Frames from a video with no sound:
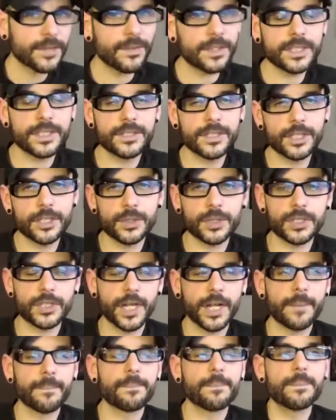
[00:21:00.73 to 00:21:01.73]
of Us is
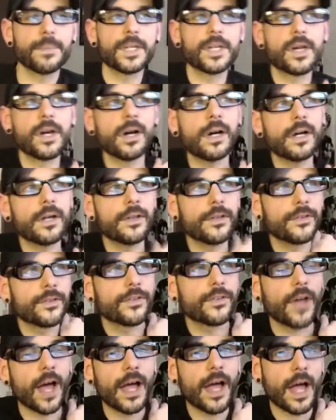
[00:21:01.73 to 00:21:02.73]
interesting
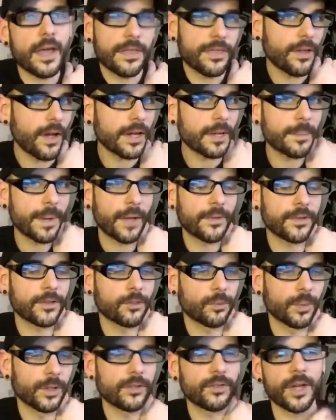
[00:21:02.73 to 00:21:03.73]
because I, I thought about
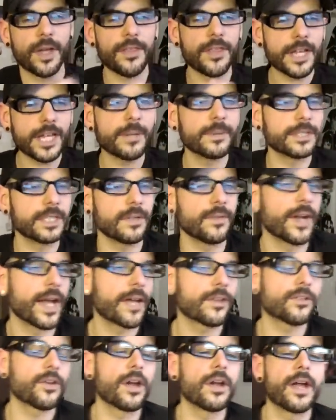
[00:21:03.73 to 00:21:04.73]
this recently. I think it was even
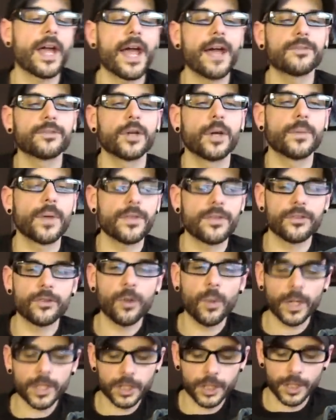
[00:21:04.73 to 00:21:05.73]
asked after I read this
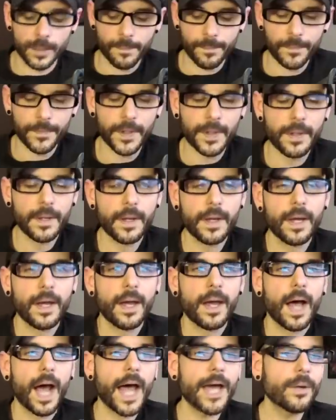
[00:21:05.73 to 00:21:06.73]
question.
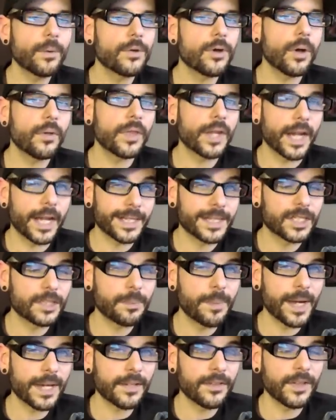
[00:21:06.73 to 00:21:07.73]
I don't know that I
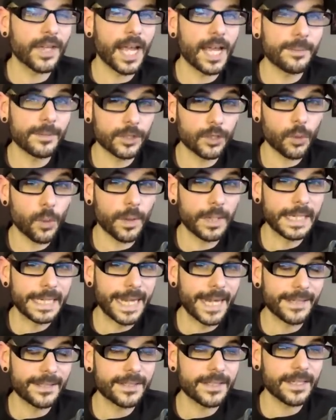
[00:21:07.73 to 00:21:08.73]
expect the game in
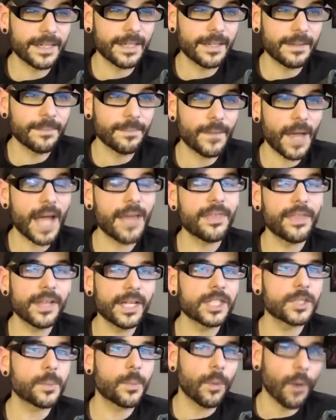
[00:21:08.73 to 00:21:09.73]
2019. I
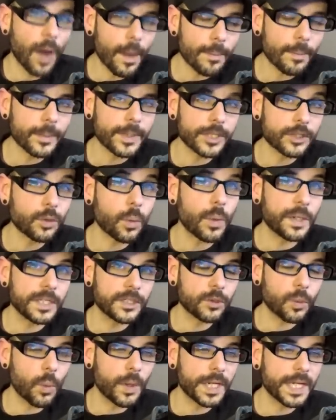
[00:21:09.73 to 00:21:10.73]
think it's probably a
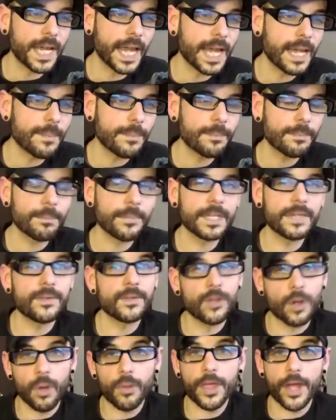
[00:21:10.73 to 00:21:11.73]
2020 game,
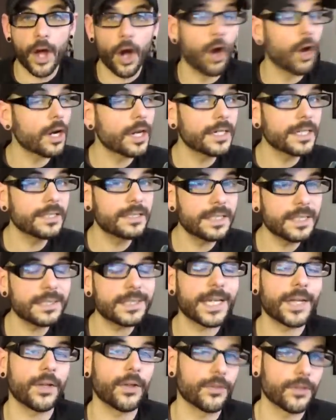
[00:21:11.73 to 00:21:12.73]
even though they are going to
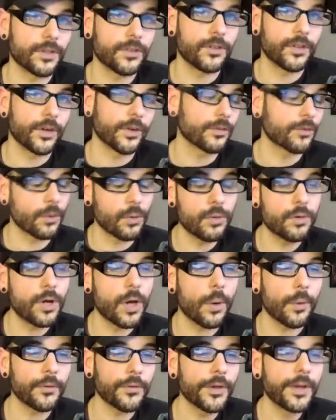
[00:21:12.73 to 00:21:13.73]
detail it this year, so who
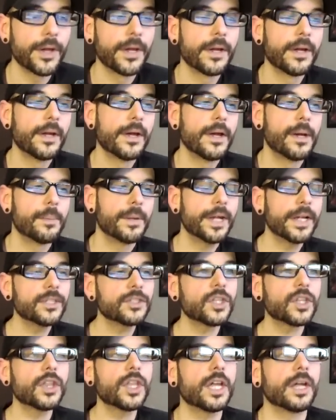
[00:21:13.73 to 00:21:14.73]
knows. But
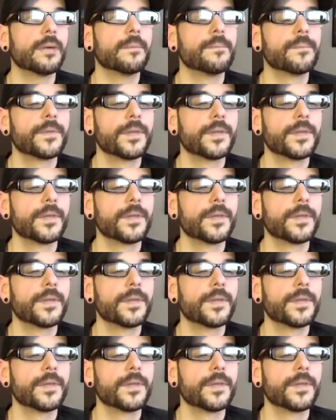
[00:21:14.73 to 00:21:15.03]
here's the thing